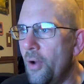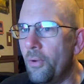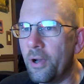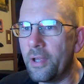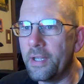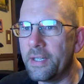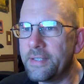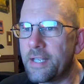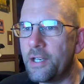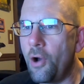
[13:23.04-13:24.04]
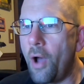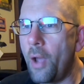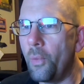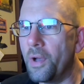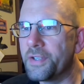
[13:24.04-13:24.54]
Well, at least I know
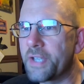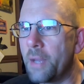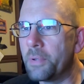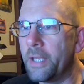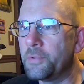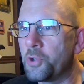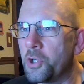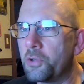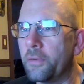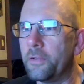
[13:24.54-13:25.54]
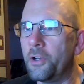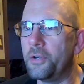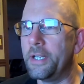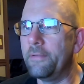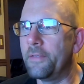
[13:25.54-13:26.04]
I was. I blame Troy
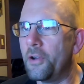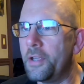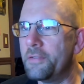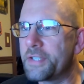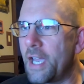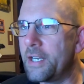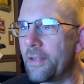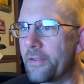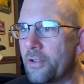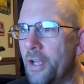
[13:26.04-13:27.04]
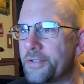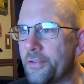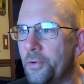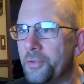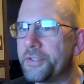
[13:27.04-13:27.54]
Crivellone, even though he was hiding in the closet
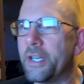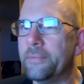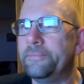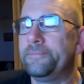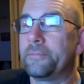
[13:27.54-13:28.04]
the whole time